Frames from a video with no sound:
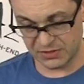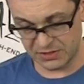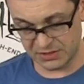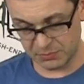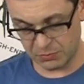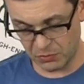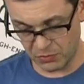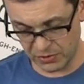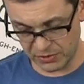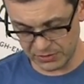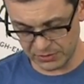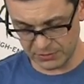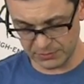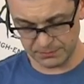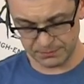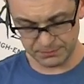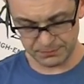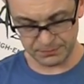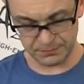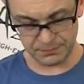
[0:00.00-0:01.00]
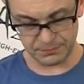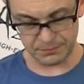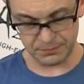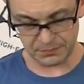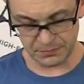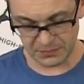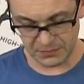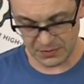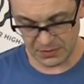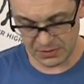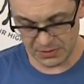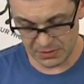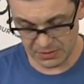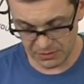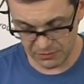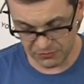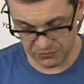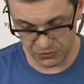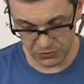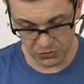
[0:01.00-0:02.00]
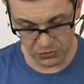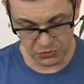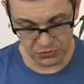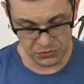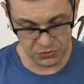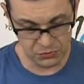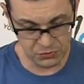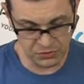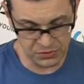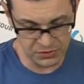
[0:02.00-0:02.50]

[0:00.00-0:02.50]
this point, a few good